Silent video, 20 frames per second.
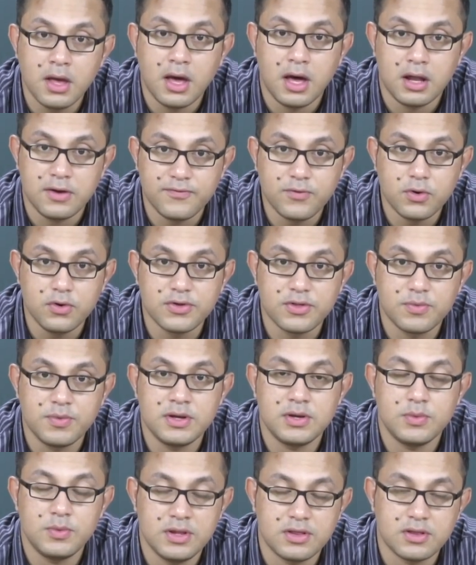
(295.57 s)
And of course,
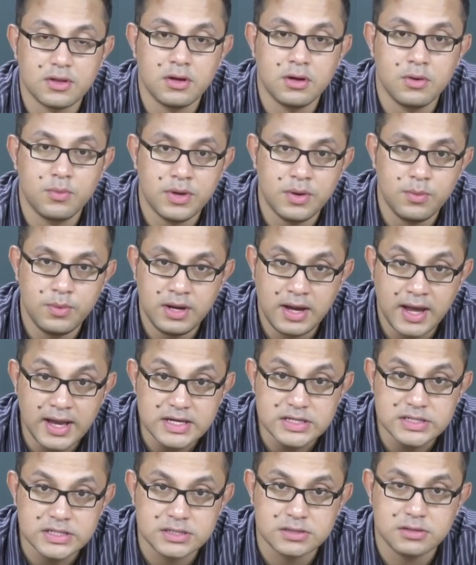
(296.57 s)
we, we saw, we, we
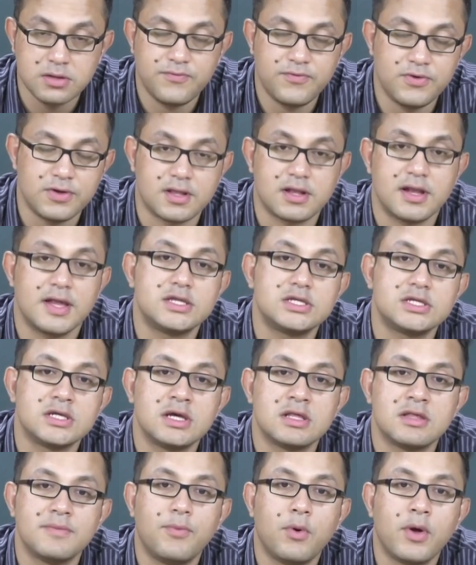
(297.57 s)
ended the first lecture
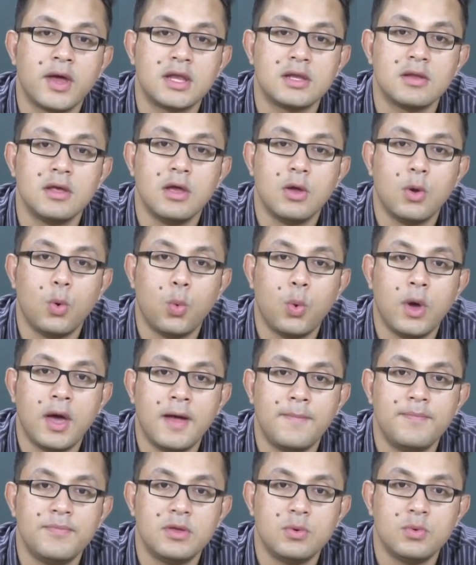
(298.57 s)
at the point
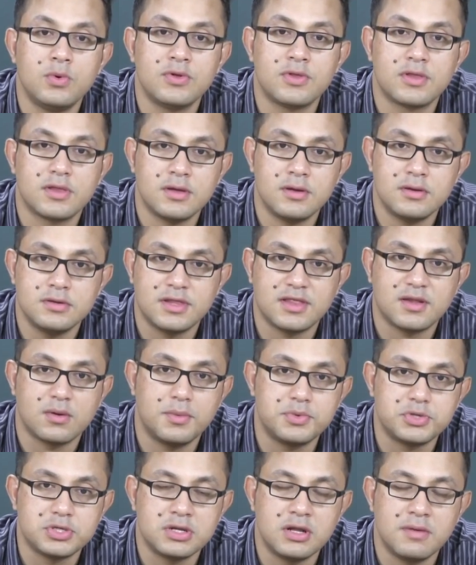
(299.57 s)
web, there was a
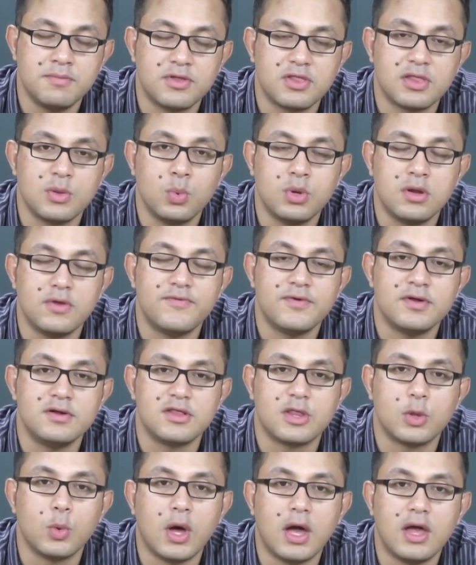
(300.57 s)
description of Mr.
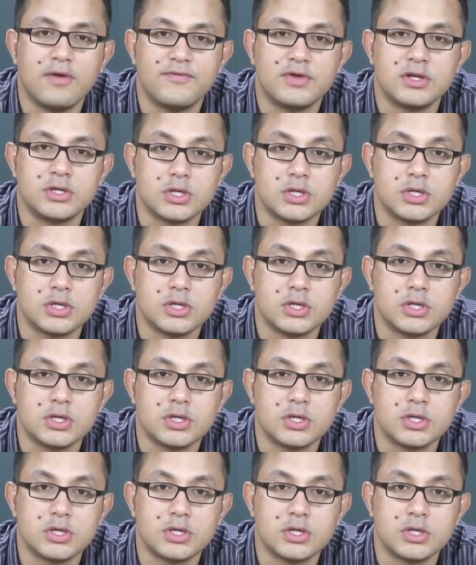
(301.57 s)
Woodfield's wife and